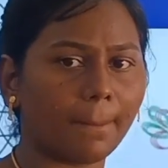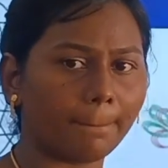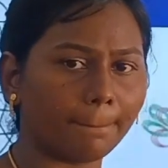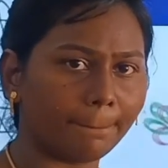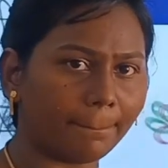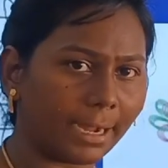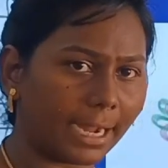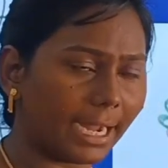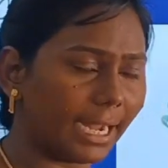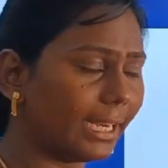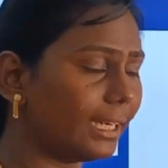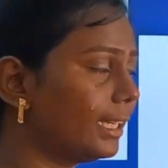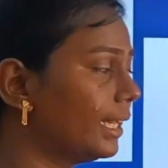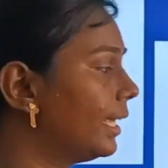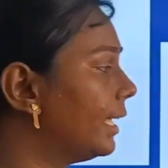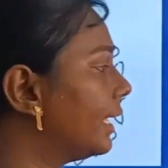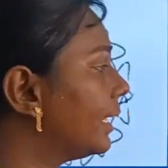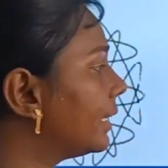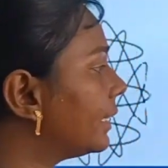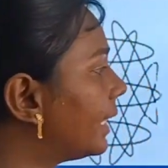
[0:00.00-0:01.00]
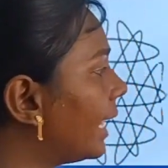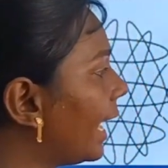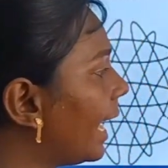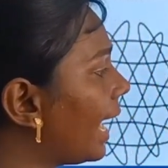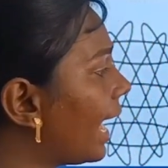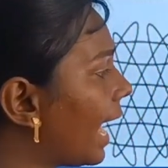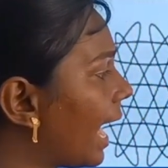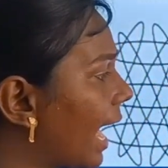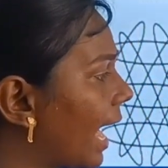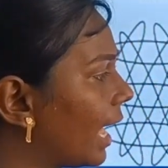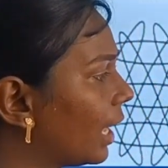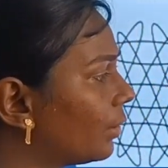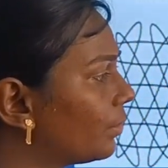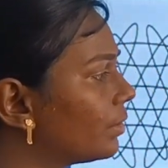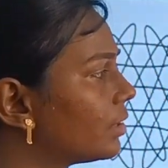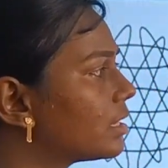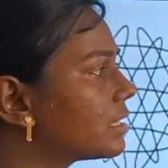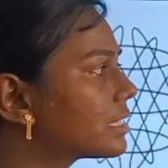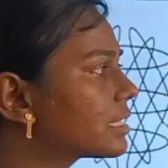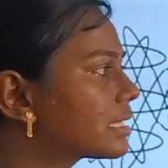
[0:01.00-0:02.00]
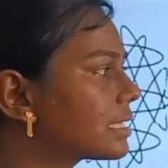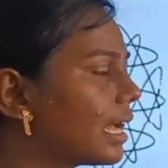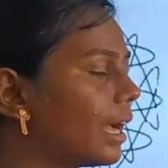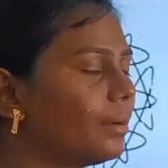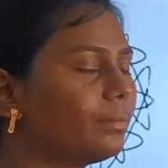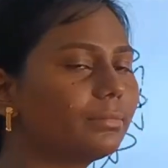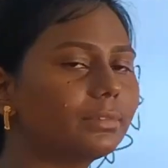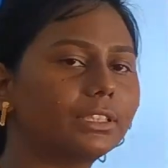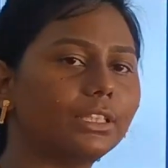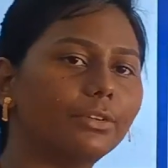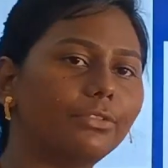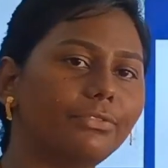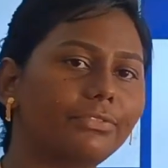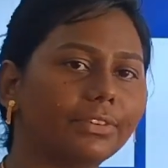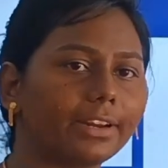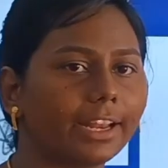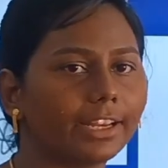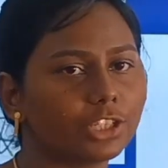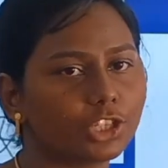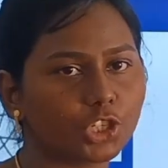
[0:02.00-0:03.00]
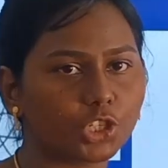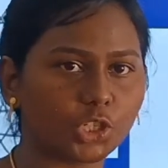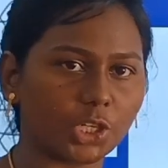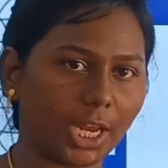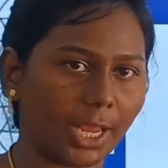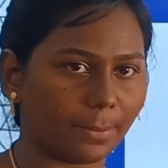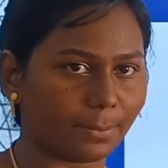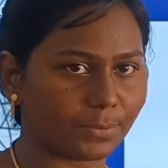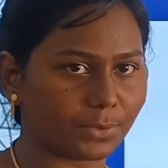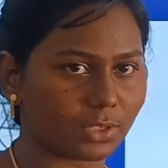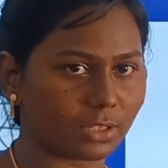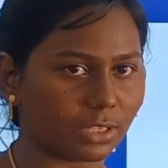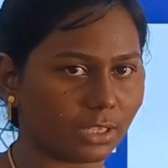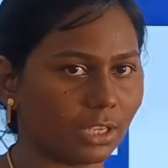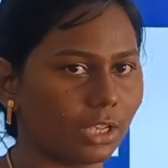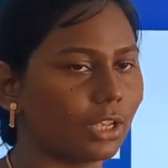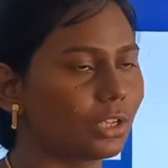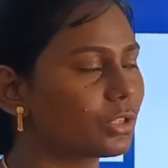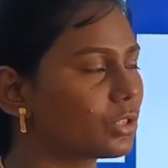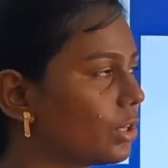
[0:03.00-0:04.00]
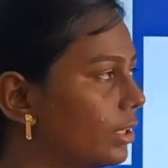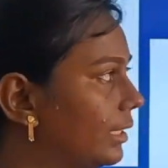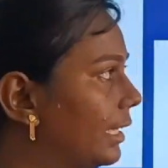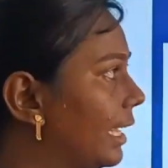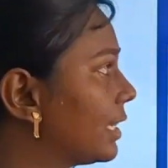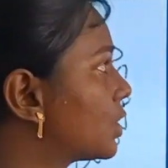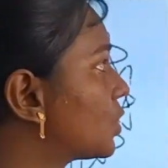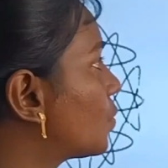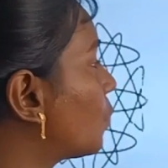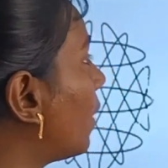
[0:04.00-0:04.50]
but they have some different shapes. So that's